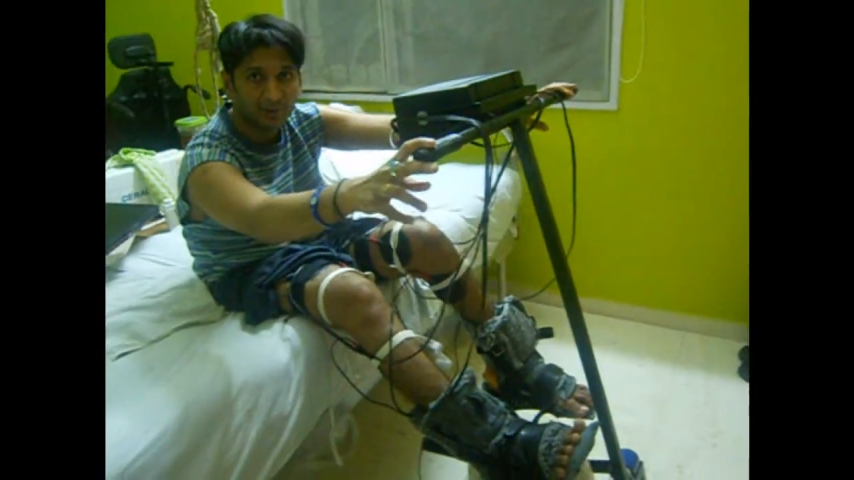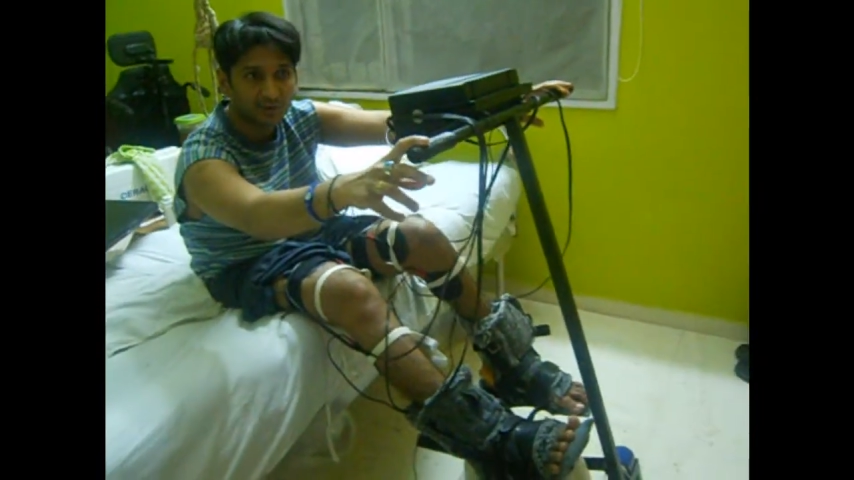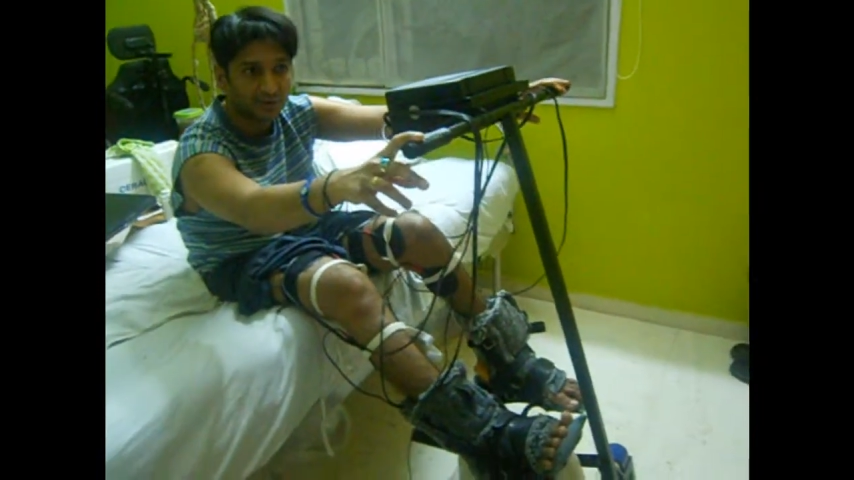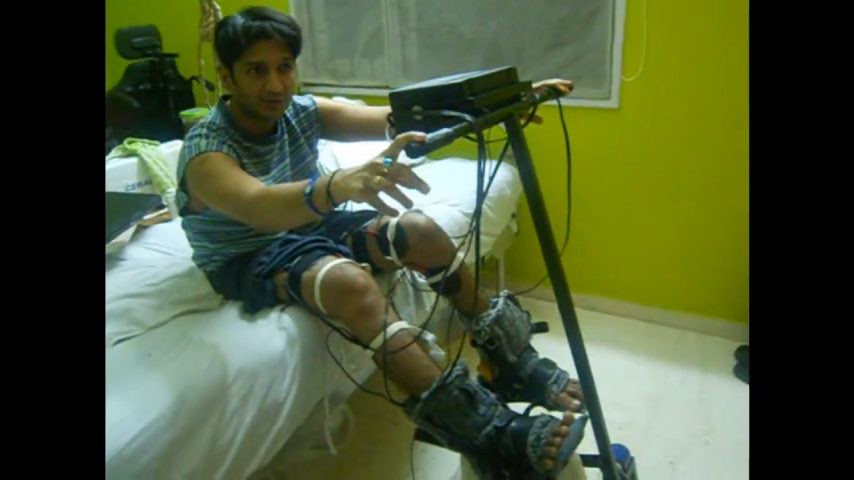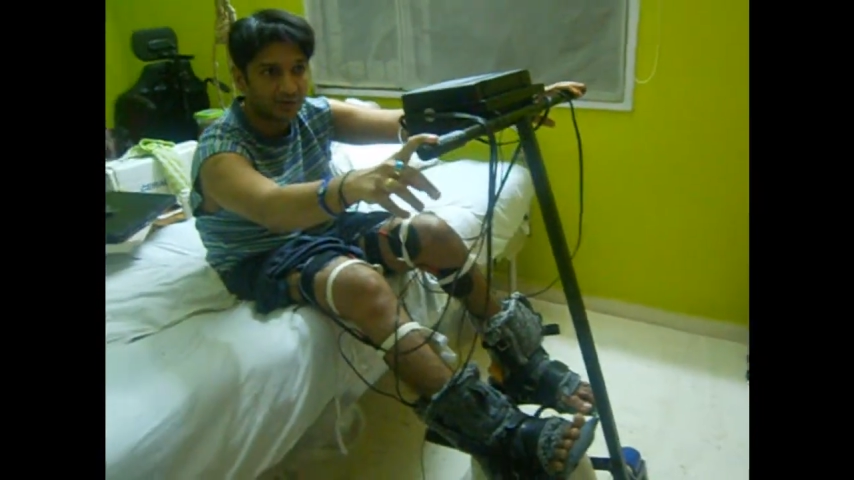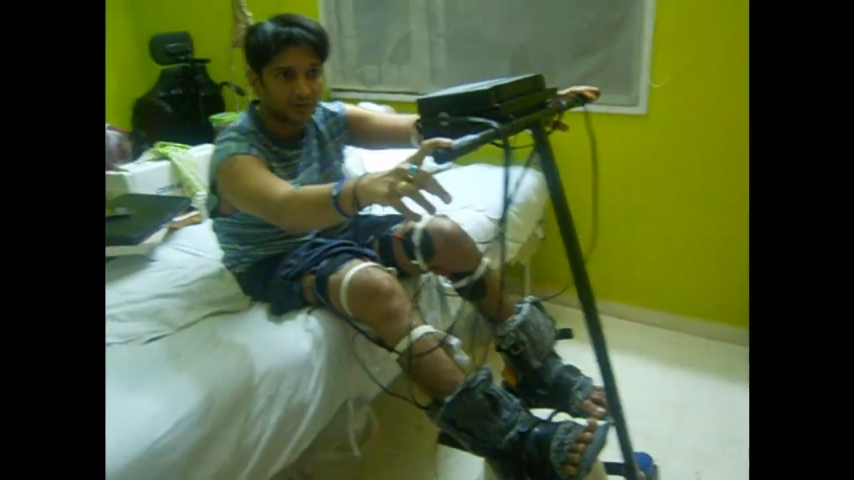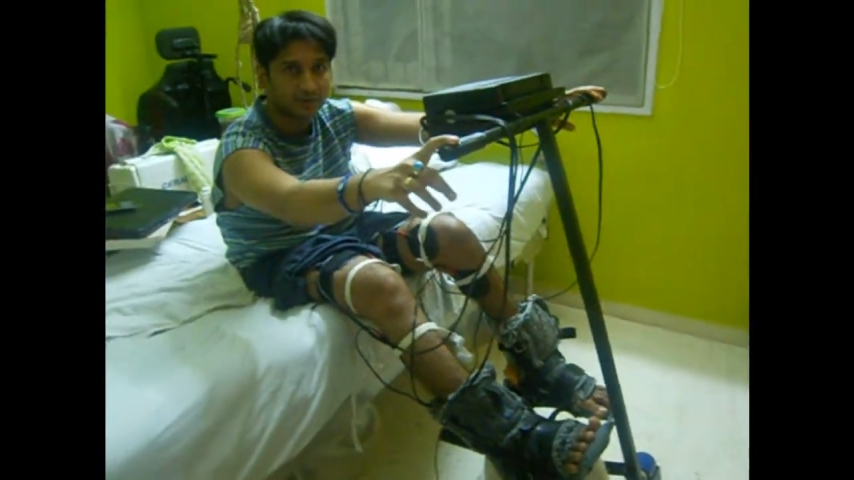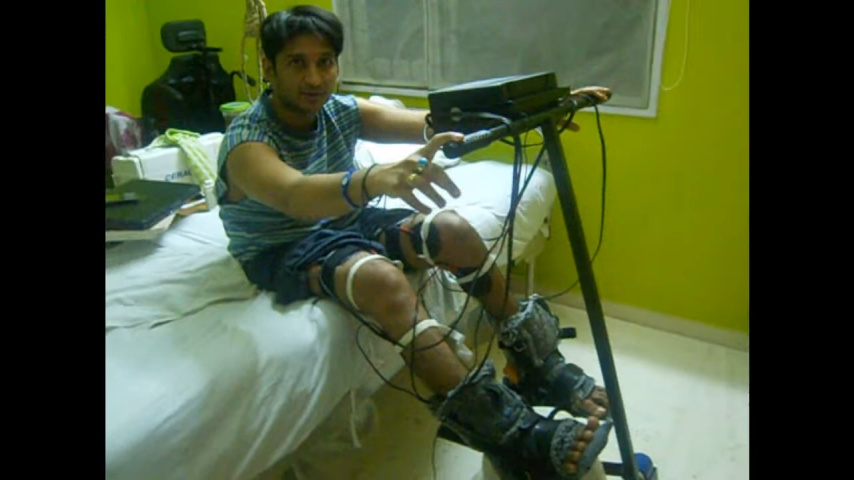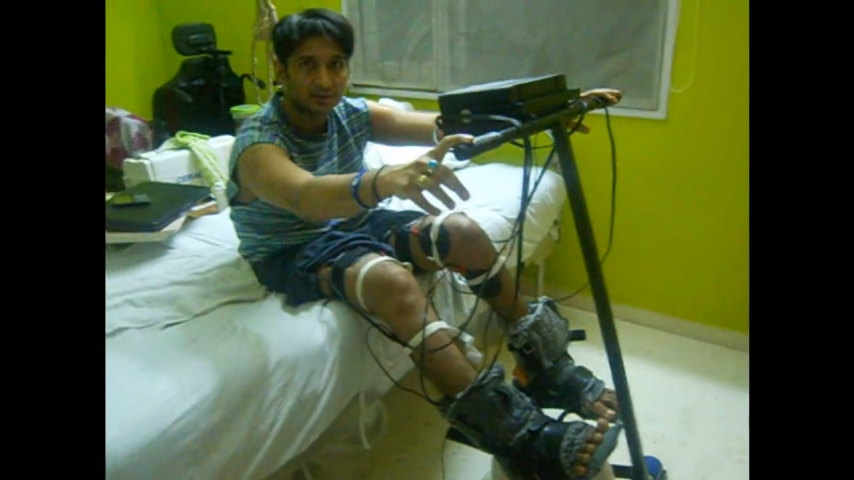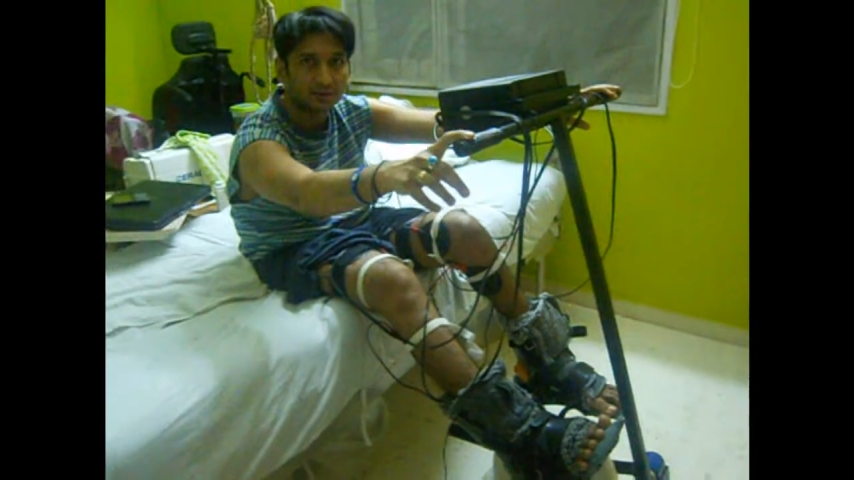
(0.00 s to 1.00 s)
It's
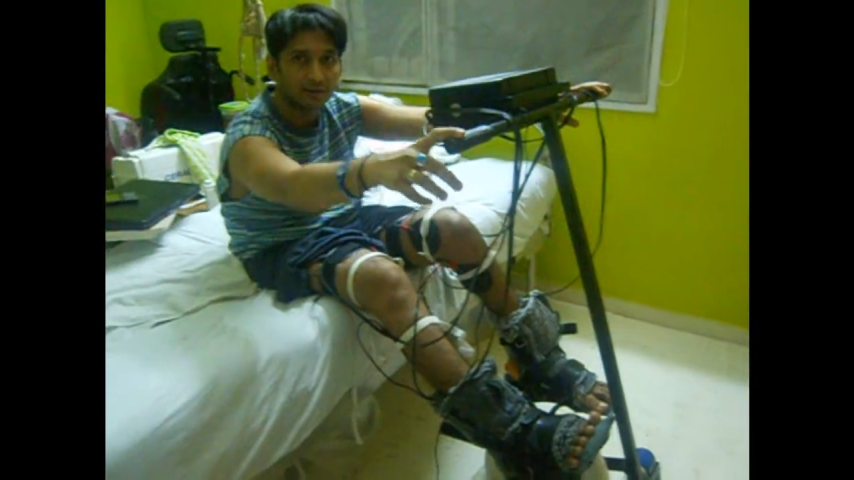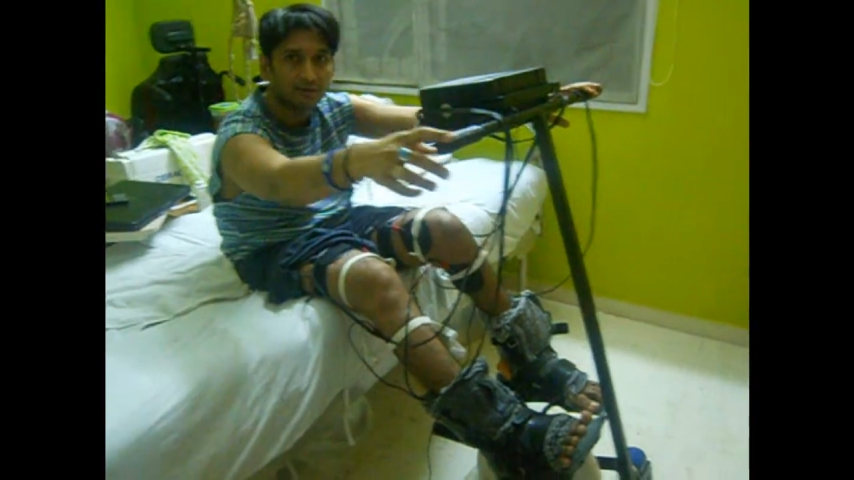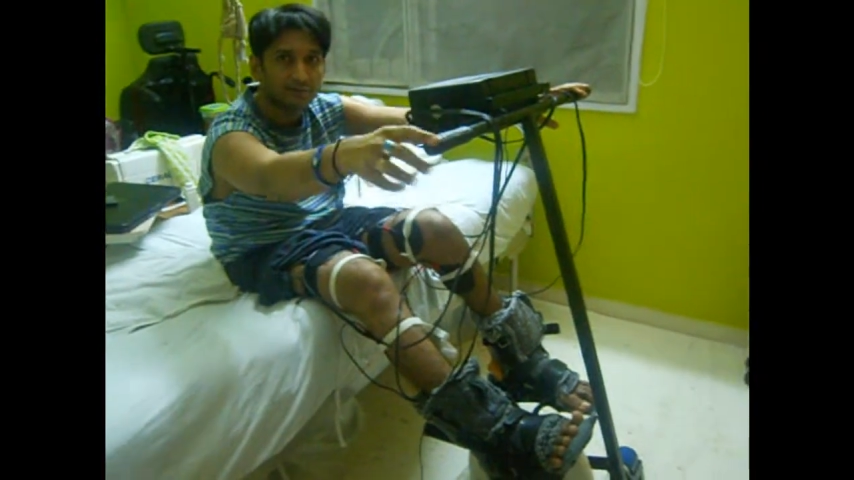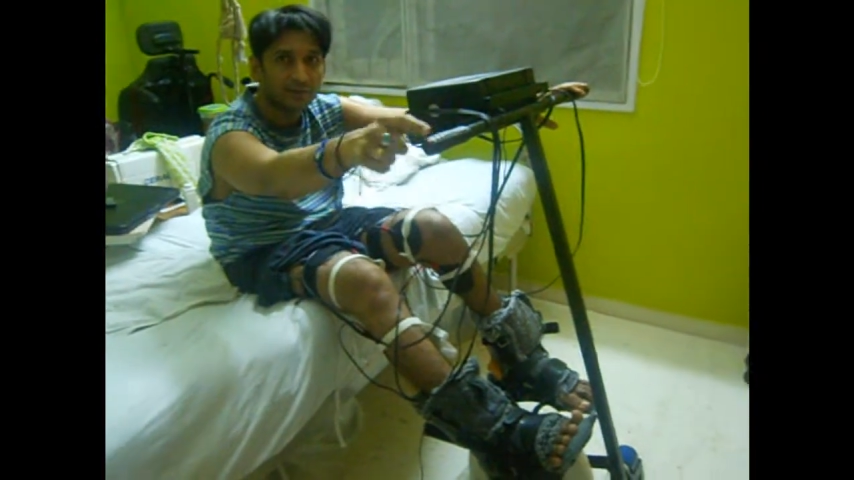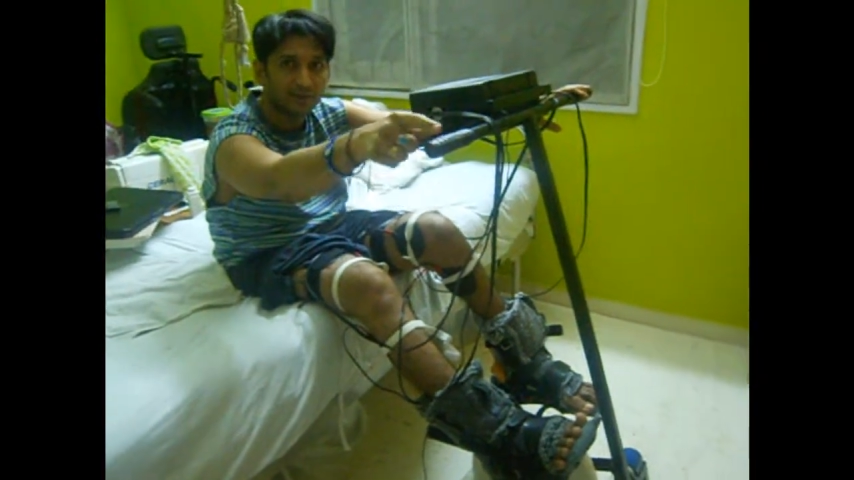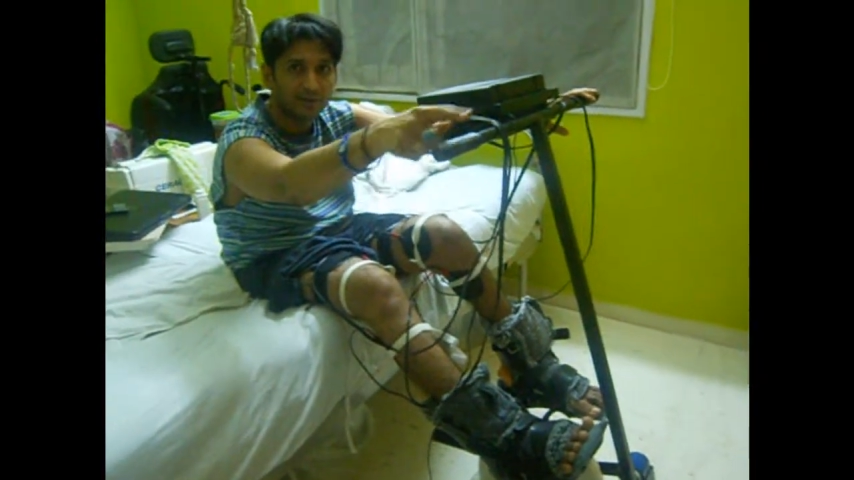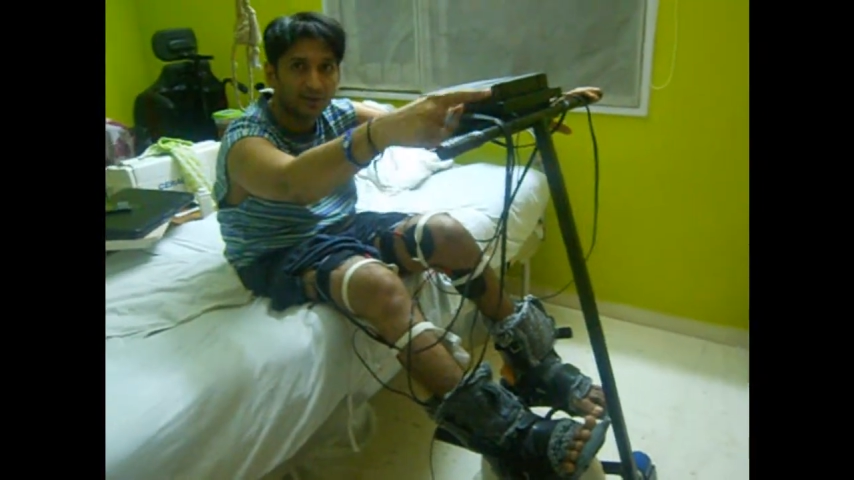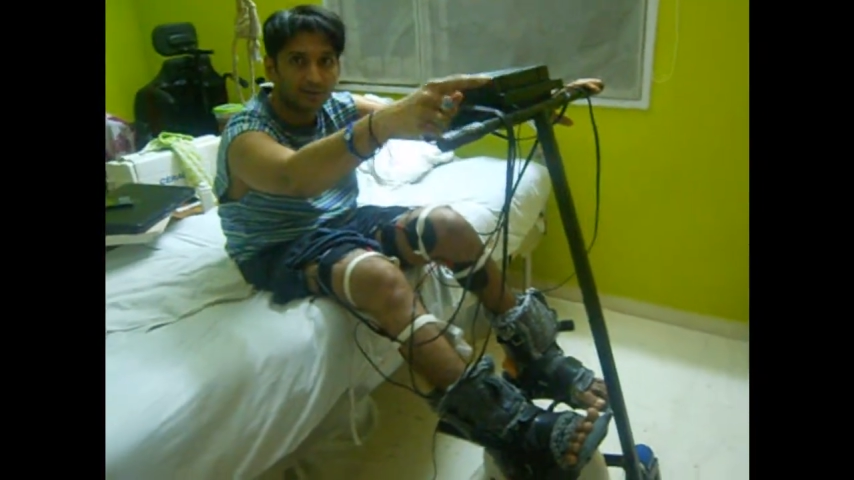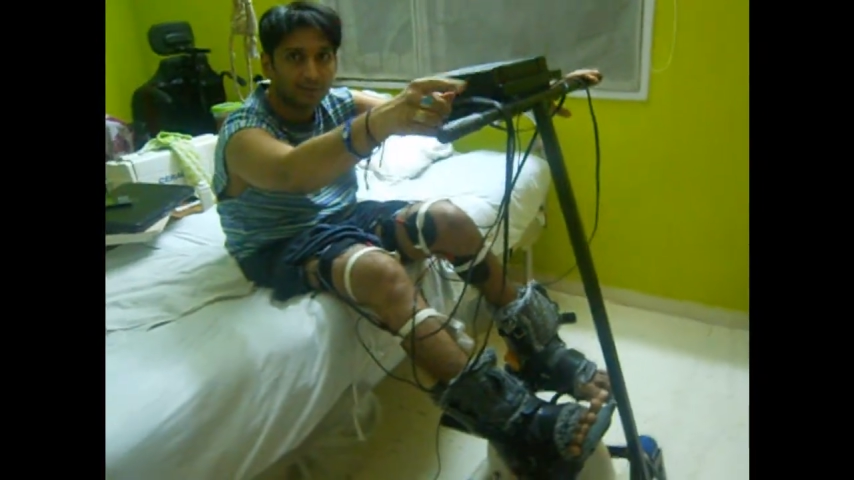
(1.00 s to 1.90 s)
very important to